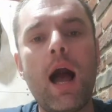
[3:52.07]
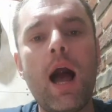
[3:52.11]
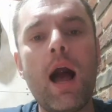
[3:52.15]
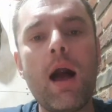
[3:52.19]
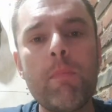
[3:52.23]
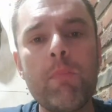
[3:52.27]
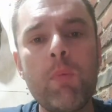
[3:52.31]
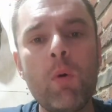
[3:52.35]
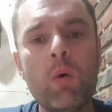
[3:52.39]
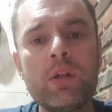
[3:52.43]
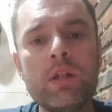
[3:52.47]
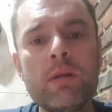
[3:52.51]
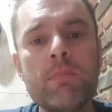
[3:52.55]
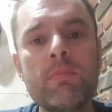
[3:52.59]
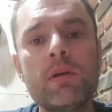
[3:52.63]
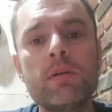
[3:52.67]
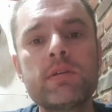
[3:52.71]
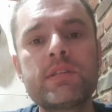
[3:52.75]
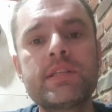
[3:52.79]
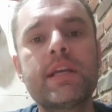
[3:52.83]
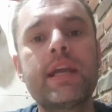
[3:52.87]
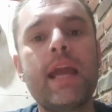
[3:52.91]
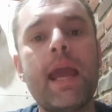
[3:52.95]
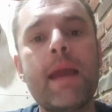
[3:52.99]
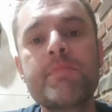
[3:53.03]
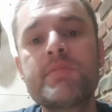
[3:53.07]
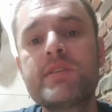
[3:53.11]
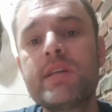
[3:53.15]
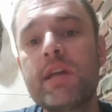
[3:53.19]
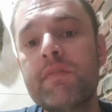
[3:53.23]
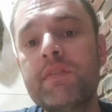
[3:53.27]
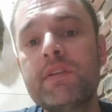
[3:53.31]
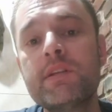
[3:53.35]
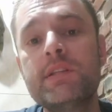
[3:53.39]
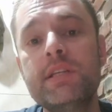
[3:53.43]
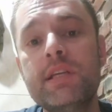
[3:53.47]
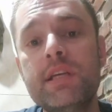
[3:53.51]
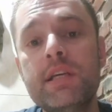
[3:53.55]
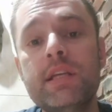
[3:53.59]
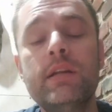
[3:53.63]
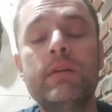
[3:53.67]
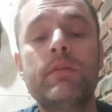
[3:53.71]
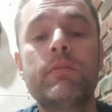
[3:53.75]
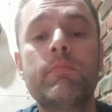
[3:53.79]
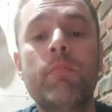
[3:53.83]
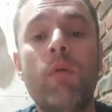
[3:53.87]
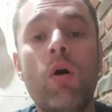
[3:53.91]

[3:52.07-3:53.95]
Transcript: I bought a Milsig M17